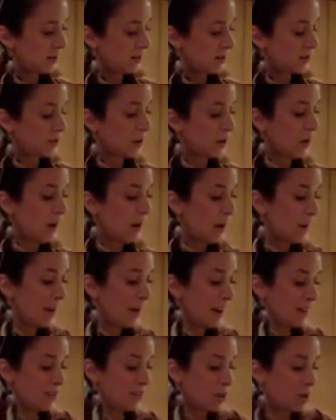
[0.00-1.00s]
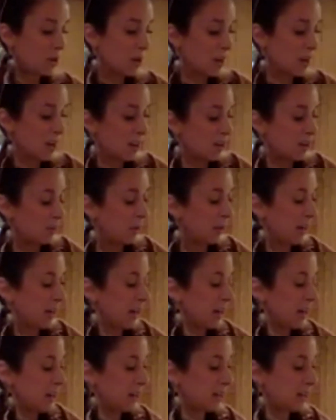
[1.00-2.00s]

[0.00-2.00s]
So I might have to go get another blade